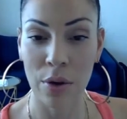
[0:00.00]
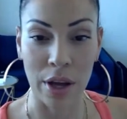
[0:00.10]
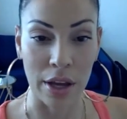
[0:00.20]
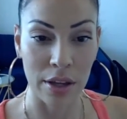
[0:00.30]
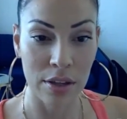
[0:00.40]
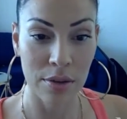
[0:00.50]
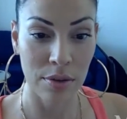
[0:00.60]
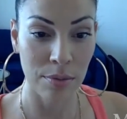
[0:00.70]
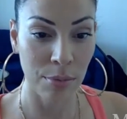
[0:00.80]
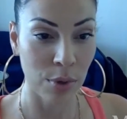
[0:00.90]
Okay,
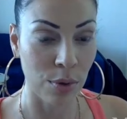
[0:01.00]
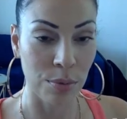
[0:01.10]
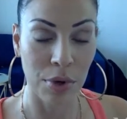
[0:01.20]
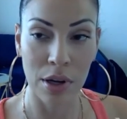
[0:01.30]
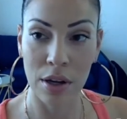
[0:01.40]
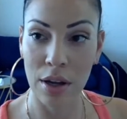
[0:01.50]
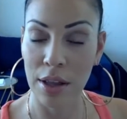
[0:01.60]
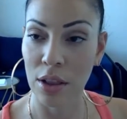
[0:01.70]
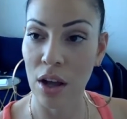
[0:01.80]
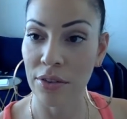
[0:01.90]
boom.
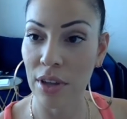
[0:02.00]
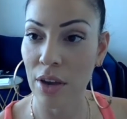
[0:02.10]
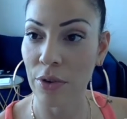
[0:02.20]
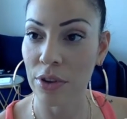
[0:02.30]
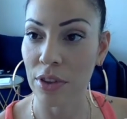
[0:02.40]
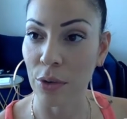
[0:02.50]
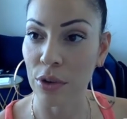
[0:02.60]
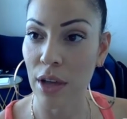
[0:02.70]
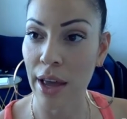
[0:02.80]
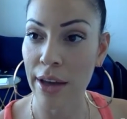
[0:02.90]
I lost
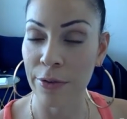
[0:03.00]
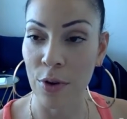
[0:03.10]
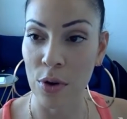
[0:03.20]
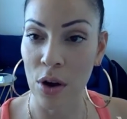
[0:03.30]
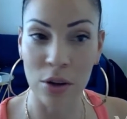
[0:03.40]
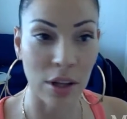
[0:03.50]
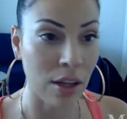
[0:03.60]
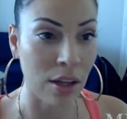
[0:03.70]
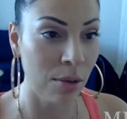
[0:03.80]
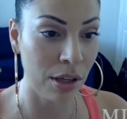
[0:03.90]
everything. When I had a phone call
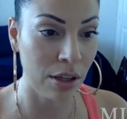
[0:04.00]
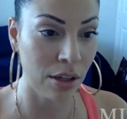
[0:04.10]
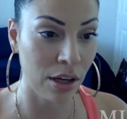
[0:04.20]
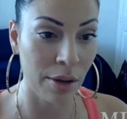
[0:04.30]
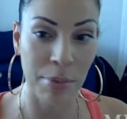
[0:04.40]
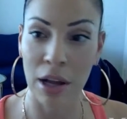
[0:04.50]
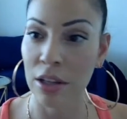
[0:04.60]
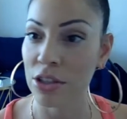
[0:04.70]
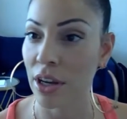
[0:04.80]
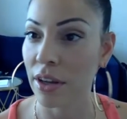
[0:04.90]
that came in, and I
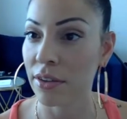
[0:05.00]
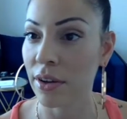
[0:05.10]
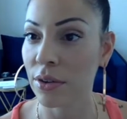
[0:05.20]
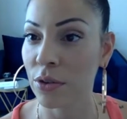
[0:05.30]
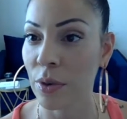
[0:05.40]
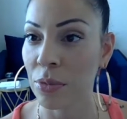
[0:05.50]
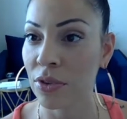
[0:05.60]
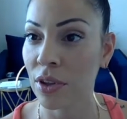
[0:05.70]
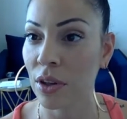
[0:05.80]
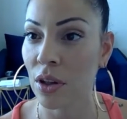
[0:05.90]
apologize. I don't know if
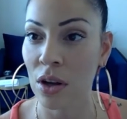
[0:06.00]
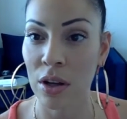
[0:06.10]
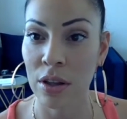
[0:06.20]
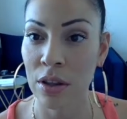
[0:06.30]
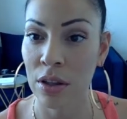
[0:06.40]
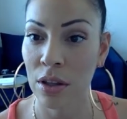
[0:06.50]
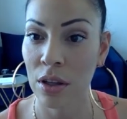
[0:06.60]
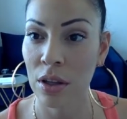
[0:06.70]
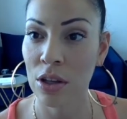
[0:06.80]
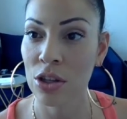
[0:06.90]
I'm still on.
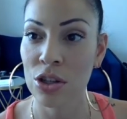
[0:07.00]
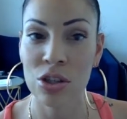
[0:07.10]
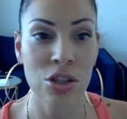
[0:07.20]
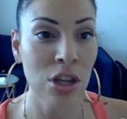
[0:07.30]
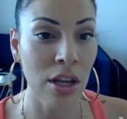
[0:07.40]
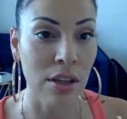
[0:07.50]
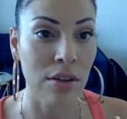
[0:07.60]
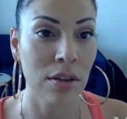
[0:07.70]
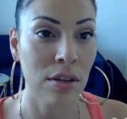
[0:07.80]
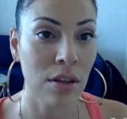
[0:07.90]

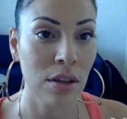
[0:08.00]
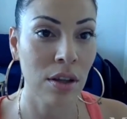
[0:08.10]
Shit.